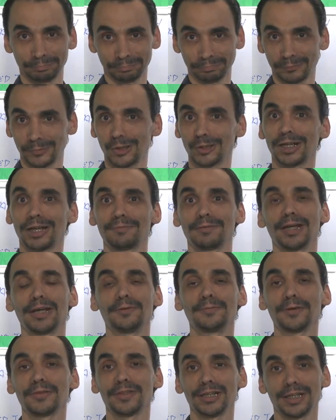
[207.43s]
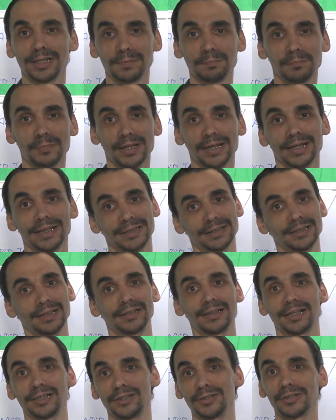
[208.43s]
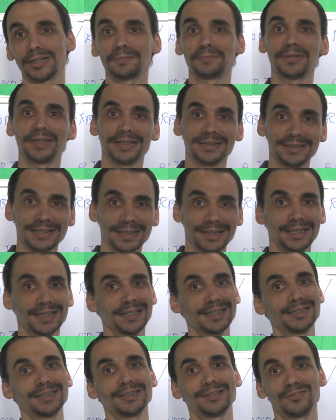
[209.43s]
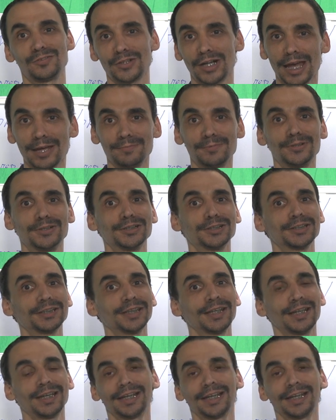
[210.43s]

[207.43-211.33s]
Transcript: you have everything in place, that you have the C Ds, drivers,